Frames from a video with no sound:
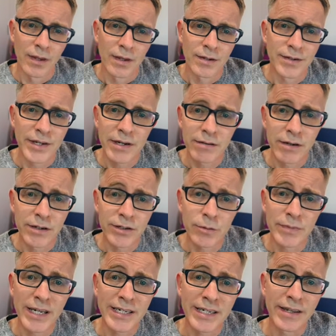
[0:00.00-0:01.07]
Xero has
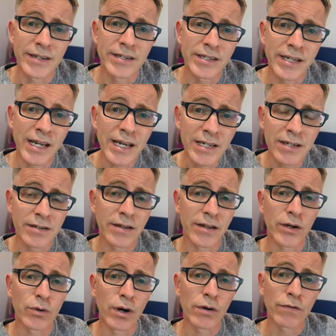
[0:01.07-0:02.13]
updated the status of the
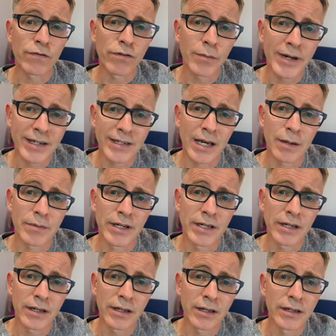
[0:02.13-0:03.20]
quote from accepted
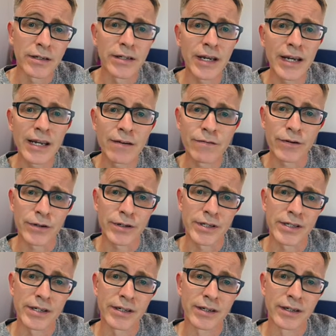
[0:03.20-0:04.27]
to
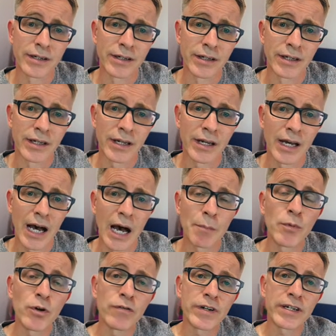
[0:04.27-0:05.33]
invoiced and
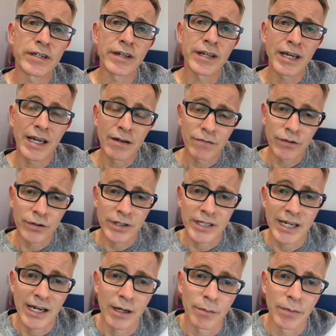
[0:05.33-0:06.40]
moved it to the Invoice
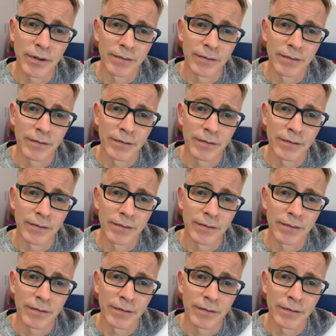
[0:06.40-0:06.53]
tab.